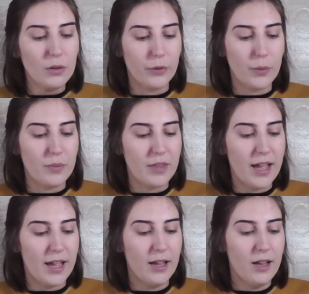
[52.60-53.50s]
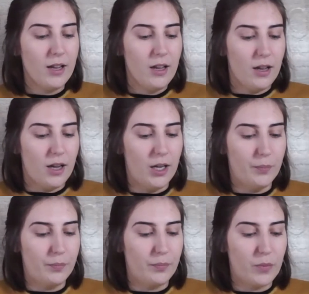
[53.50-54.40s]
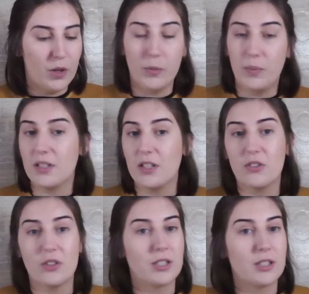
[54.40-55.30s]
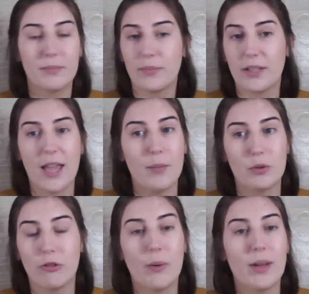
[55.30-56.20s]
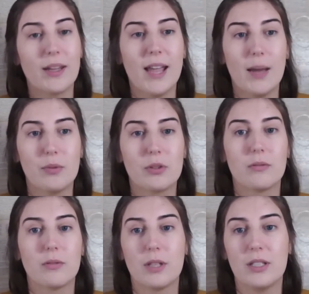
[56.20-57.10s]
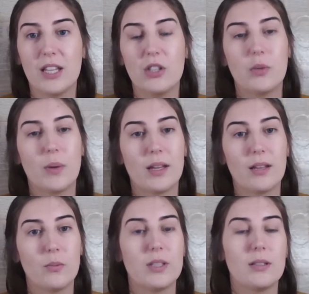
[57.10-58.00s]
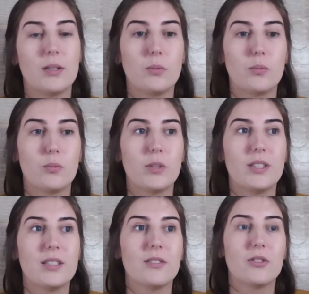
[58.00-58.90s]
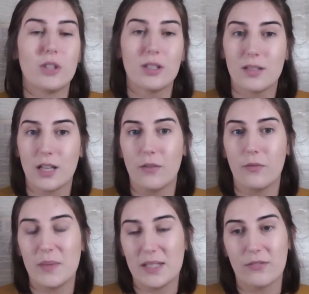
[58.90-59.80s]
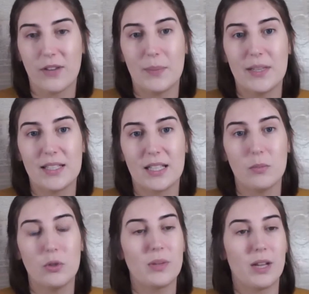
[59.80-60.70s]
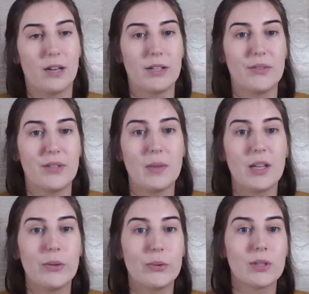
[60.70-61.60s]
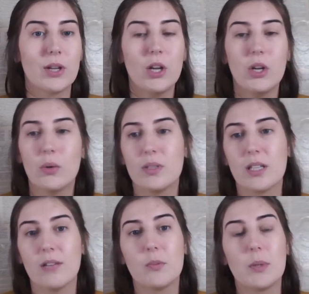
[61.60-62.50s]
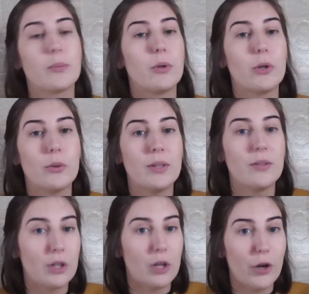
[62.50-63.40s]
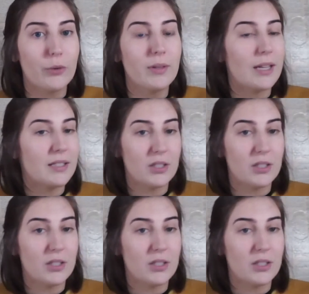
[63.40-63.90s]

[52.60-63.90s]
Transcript: From there, the business just kept growing, kept continuing. We didn't just serve busy families anymore with our evening meals. We served people who lived alone and